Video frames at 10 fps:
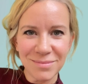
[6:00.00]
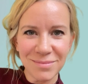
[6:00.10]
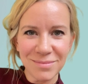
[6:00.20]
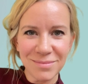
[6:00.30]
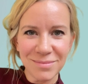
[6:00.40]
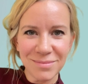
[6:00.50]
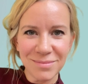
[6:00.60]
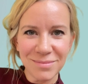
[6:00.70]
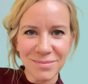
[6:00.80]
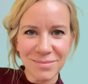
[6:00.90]

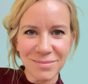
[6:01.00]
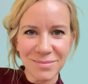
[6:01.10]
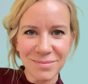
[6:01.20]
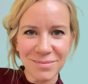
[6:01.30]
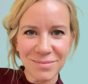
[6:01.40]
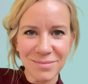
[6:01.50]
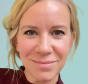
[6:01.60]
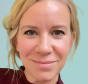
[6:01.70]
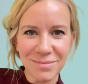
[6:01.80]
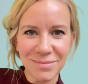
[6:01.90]

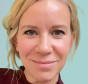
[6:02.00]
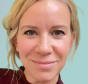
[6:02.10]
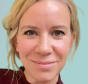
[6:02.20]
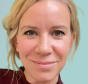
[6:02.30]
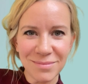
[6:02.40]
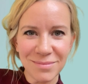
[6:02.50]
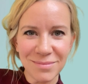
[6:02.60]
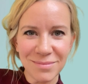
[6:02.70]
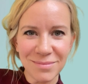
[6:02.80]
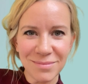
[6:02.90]

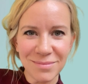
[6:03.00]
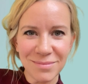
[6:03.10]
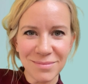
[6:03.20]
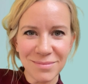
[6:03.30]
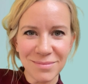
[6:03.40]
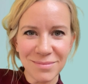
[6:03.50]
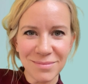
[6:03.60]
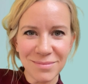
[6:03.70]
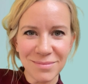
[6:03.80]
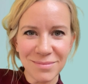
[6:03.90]

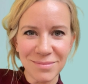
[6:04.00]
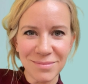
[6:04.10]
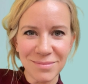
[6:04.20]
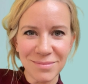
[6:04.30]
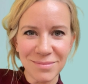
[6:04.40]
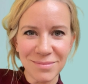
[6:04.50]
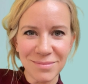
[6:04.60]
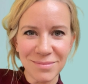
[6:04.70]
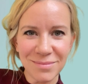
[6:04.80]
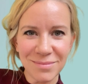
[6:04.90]

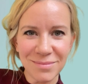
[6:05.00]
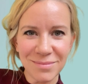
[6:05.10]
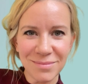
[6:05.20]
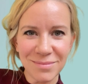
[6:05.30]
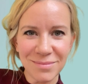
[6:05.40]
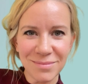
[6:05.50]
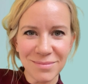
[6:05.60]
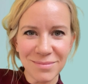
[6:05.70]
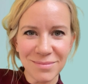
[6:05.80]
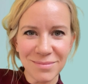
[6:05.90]

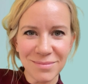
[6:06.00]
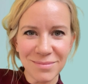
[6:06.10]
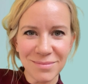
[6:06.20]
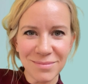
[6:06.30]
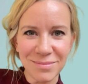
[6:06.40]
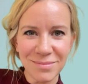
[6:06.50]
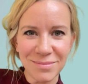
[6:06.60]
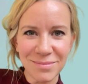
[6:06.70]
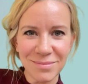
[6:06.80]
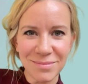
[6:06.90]

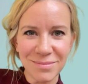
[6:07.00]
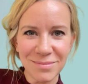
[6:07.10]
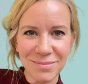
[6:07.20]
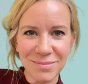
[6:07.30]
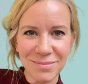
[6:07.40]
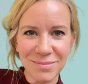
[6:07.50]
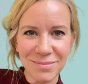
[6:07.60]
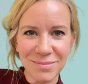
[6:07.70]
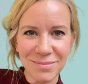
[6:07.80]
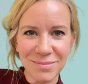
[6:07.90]
[no speech]